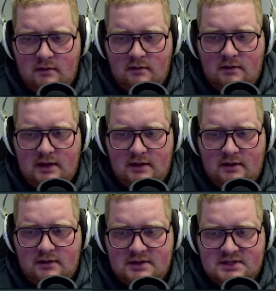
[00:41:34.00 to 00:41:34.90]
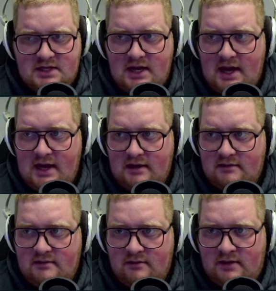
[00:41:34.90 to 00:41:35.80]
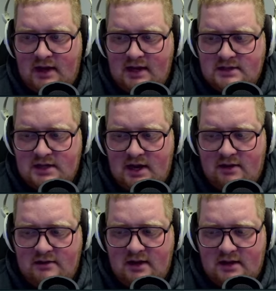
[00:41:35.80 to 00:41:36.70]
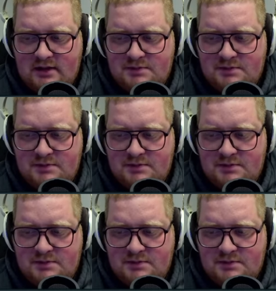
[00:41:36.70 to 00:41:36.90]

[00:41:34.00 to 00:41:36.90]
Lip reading: There's the 8. Okay, so now our deck is